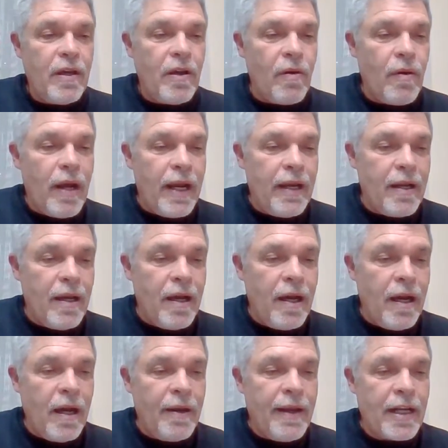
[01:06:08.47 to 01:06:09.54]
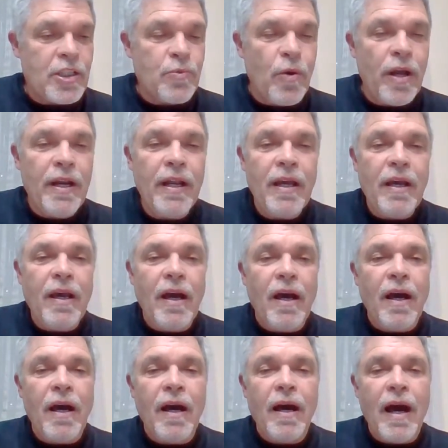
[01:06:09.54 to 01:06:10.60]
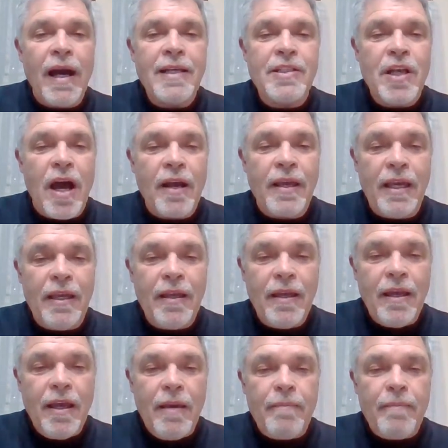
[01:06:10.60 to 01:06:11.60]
All right, next one. Ice hockey.